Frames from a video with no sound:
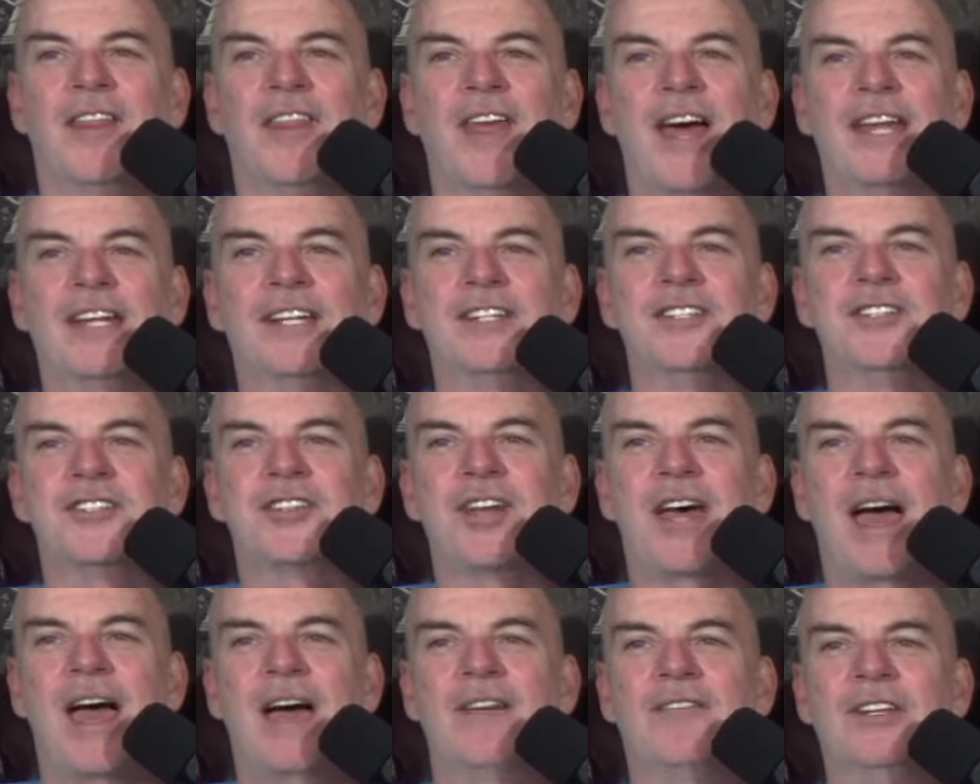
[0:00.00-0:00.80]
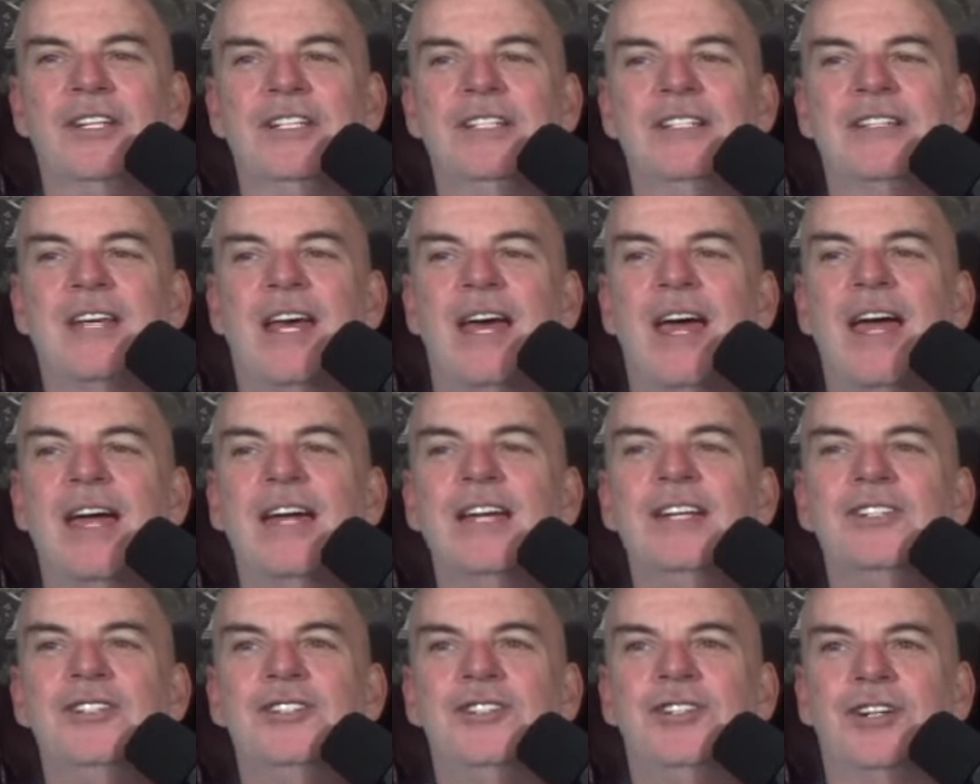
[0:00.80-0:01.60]
That is
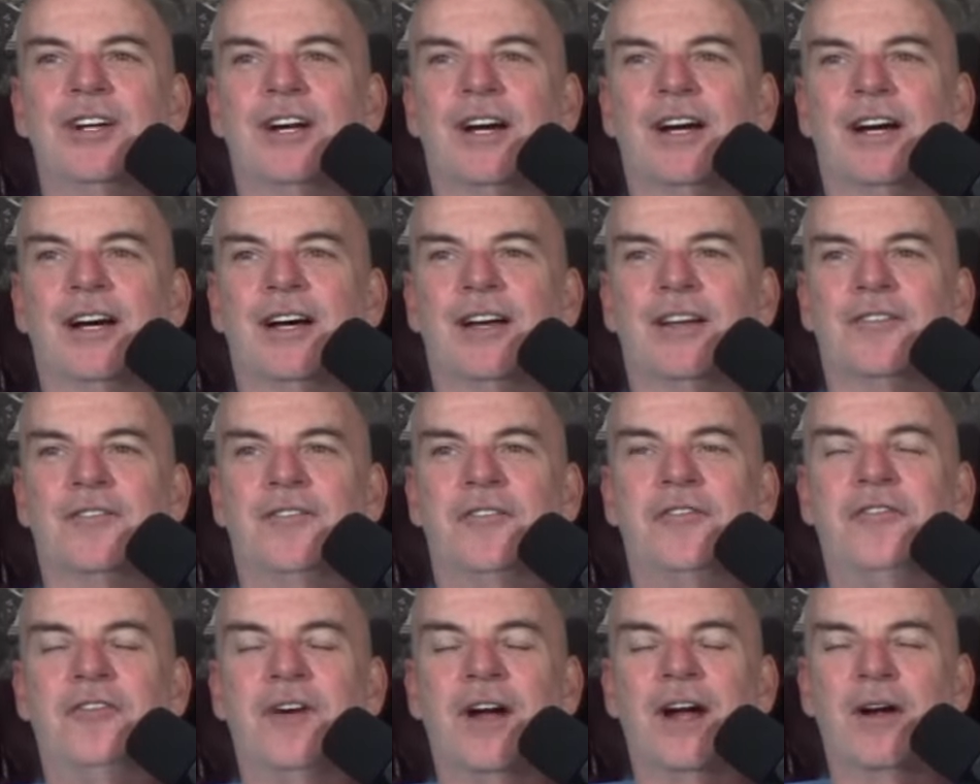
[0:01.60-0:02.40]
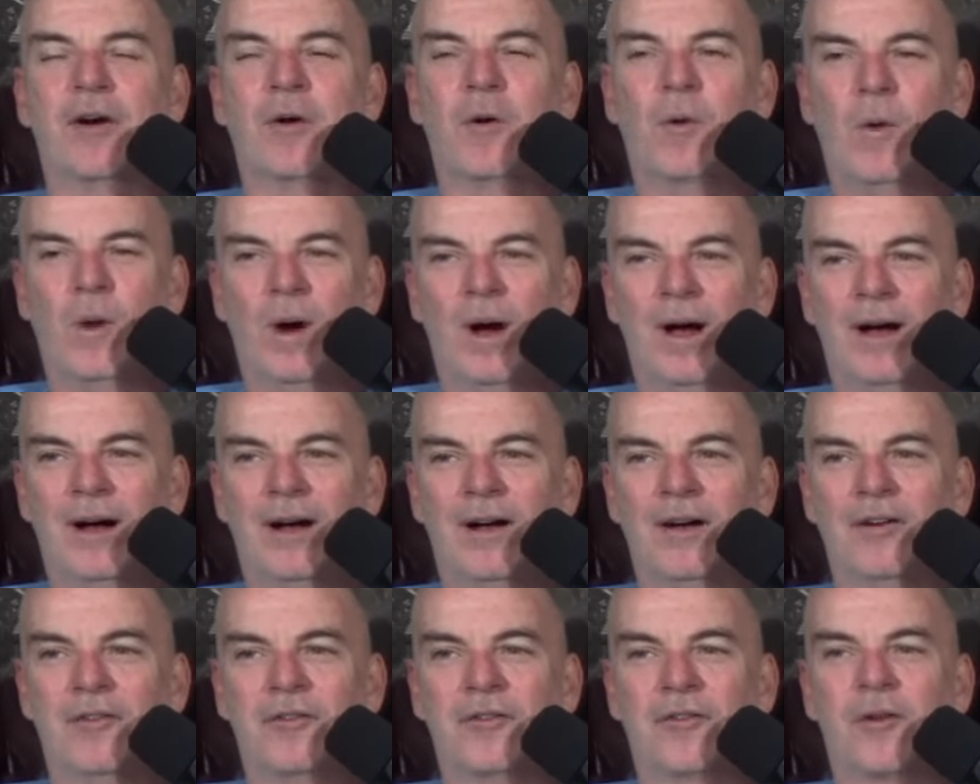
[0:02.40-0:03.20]
Avantasia,
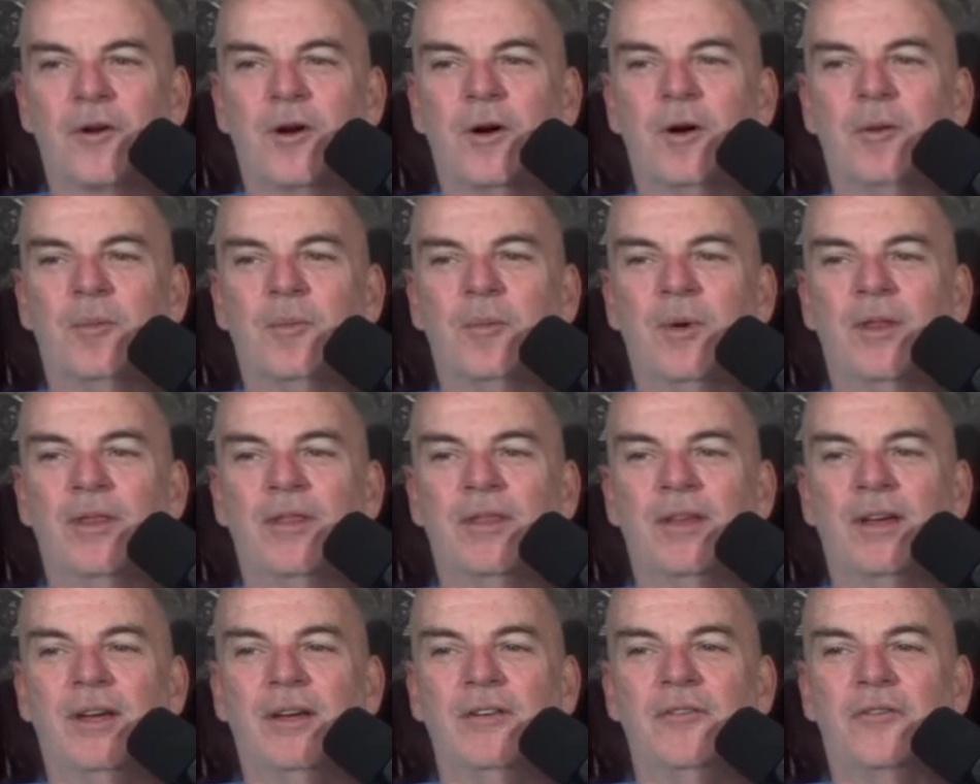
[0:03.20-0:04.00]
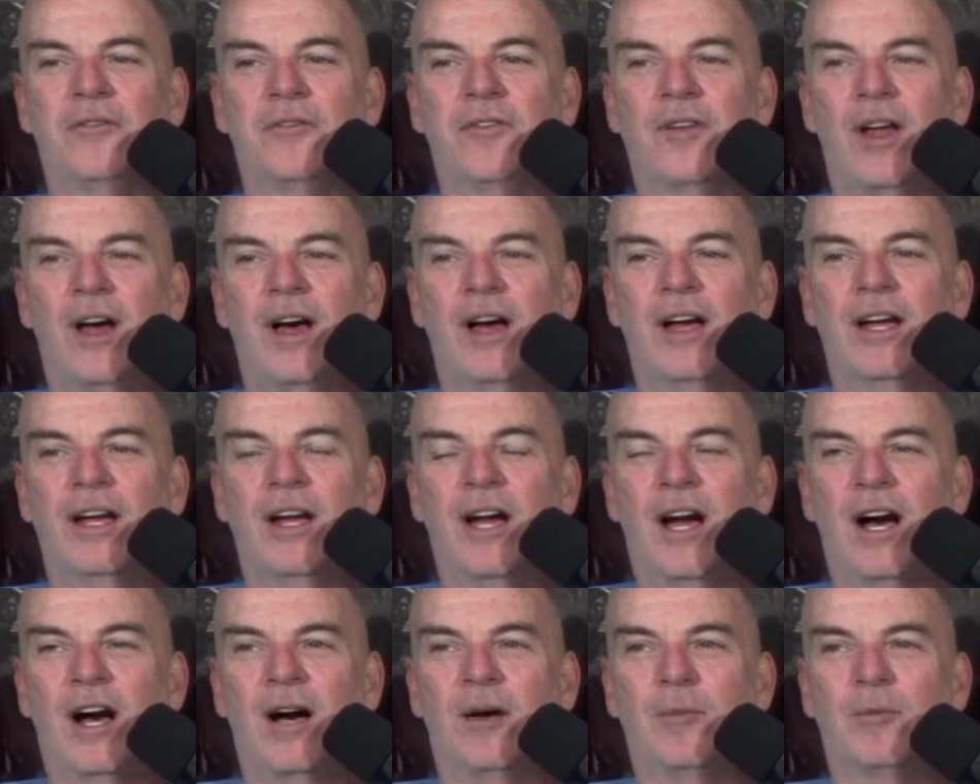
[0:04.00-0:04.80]
Farewell, from the
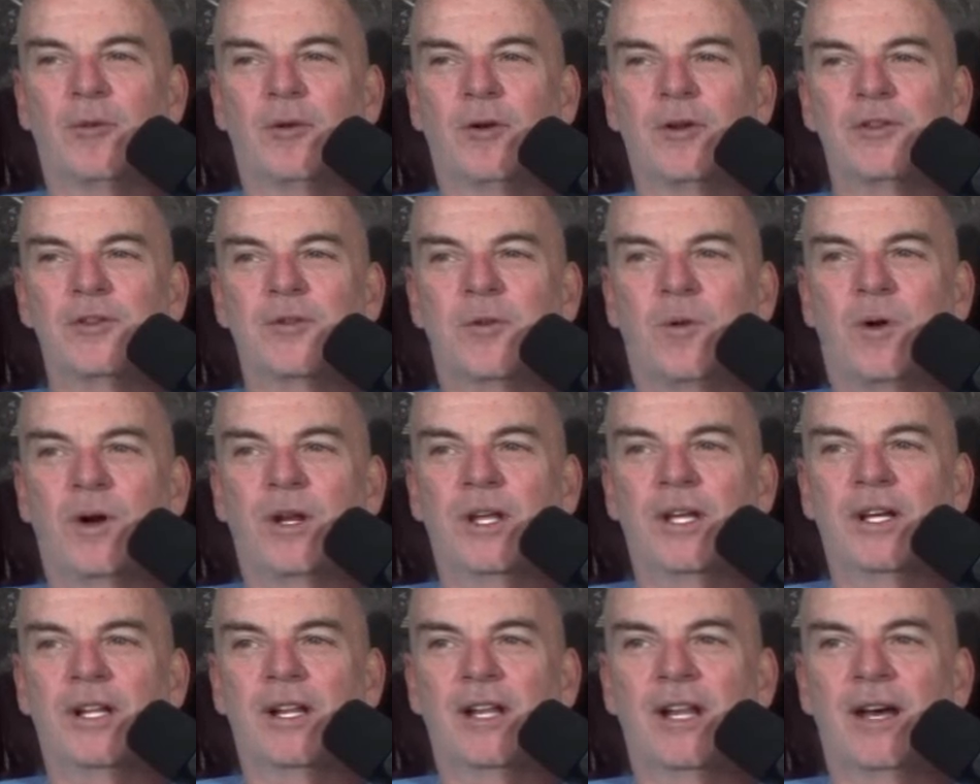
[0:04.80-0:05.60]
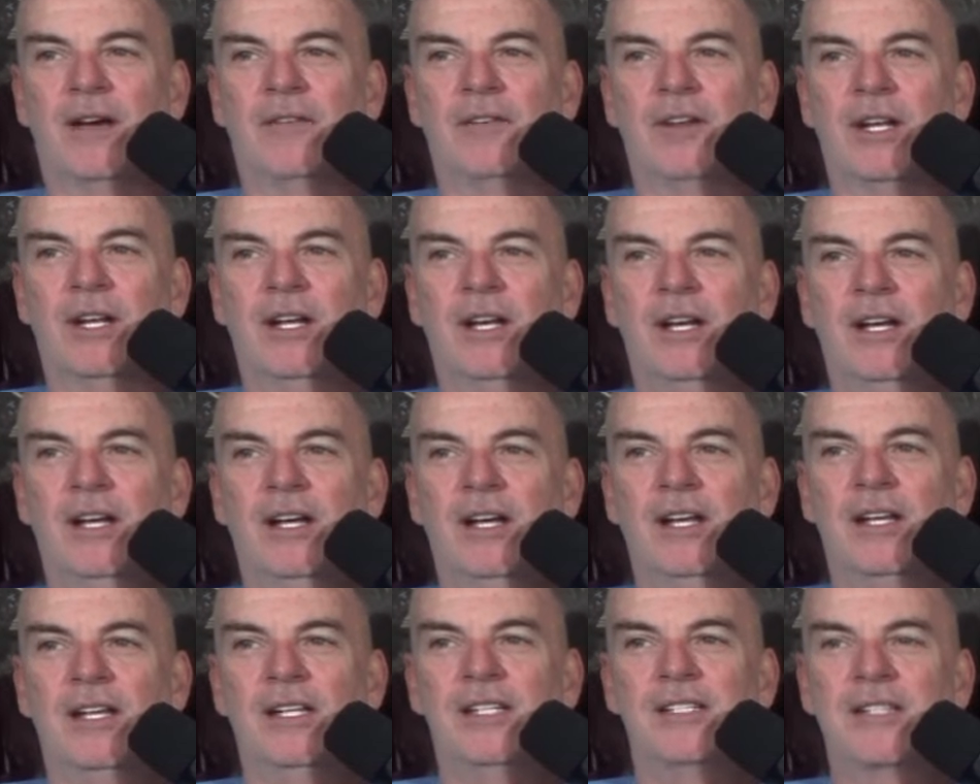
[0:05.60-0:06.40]
Flying Opera twenty eleven.
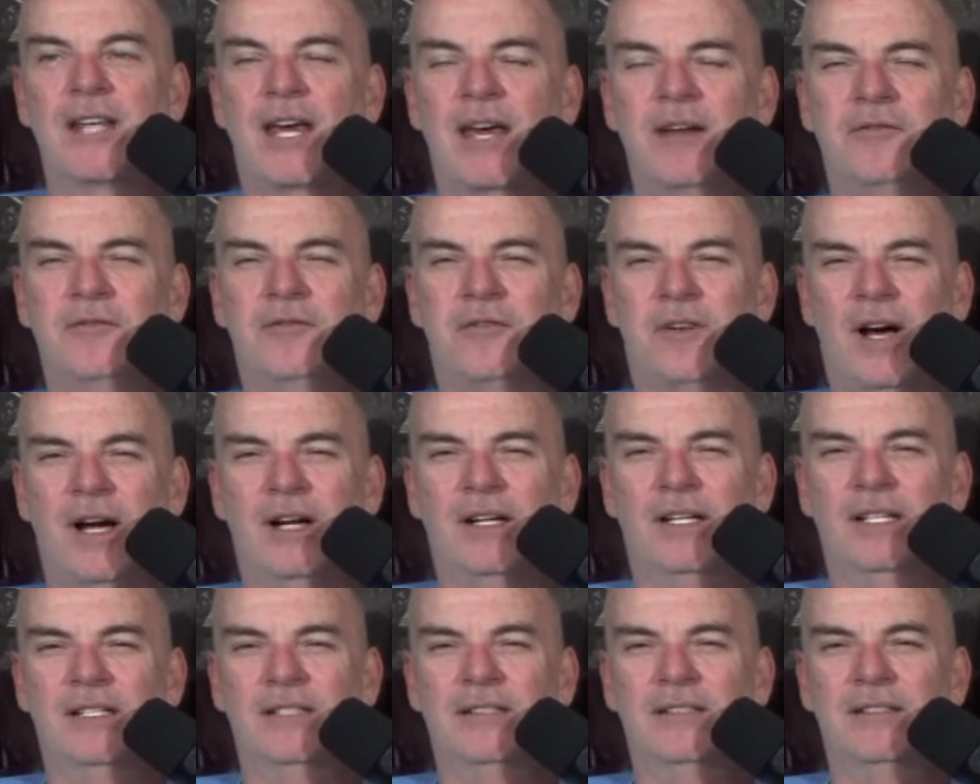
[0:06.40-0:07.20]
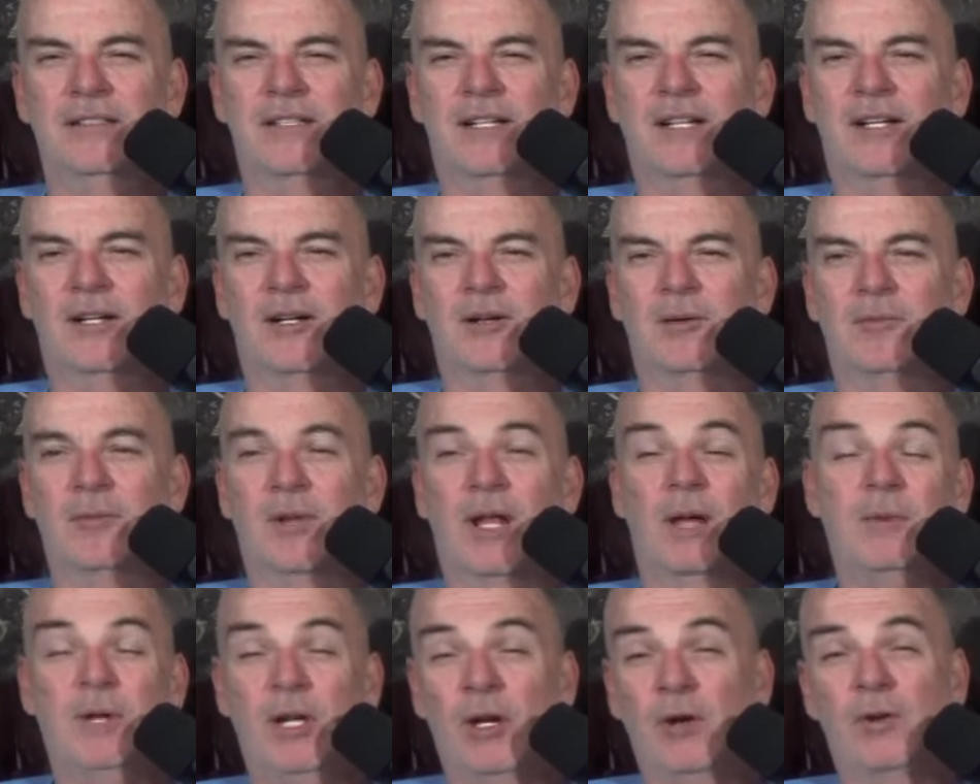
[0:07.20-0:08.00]
Is that Wacken? Um,
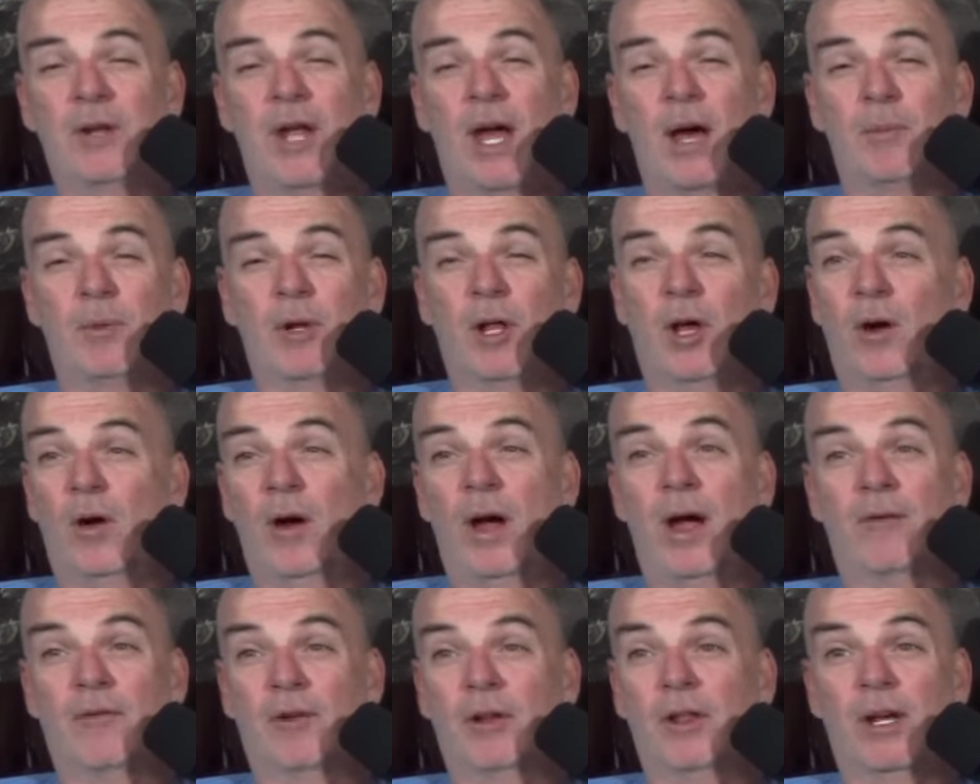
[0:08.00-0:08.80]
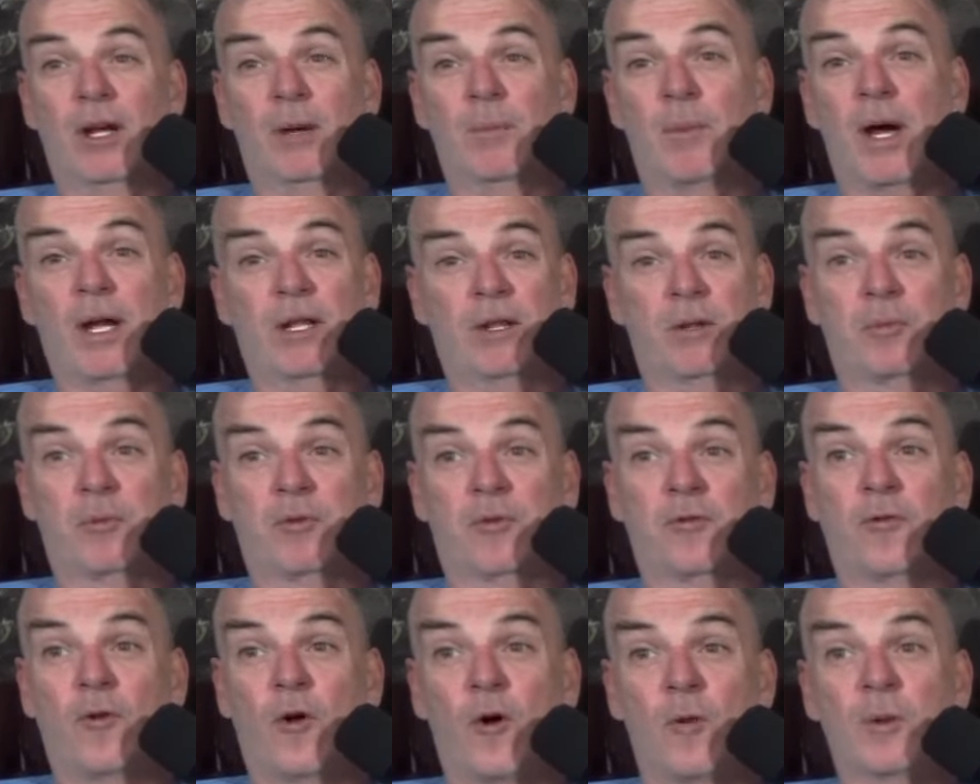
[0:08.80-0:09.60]
let me know down below everything about the
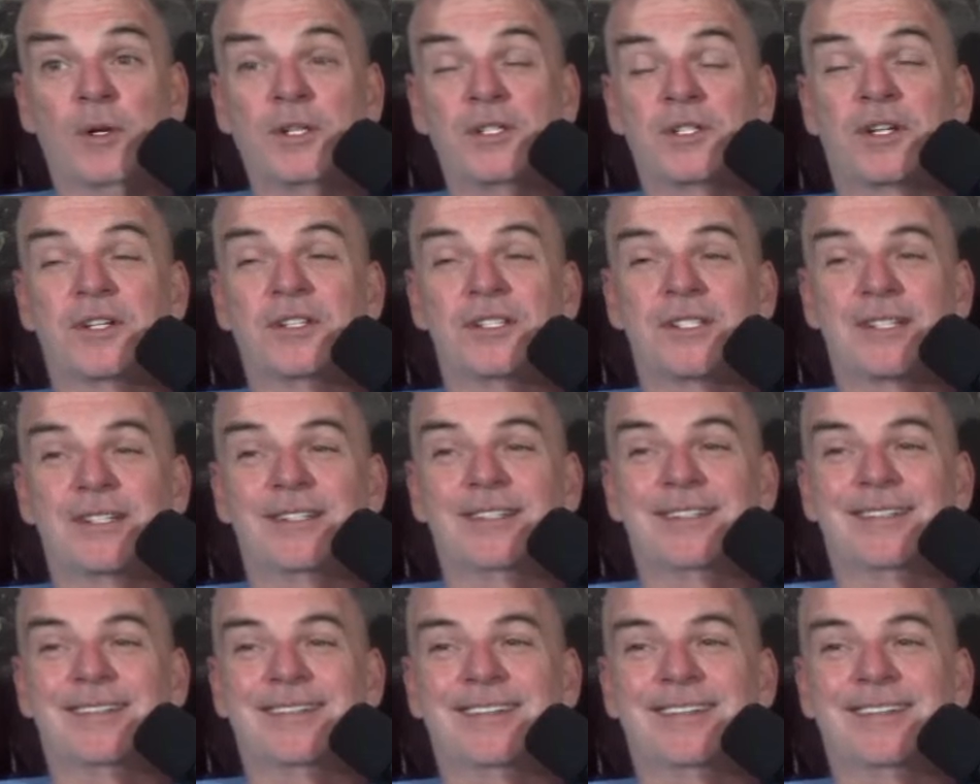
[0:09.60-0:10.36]
performance, because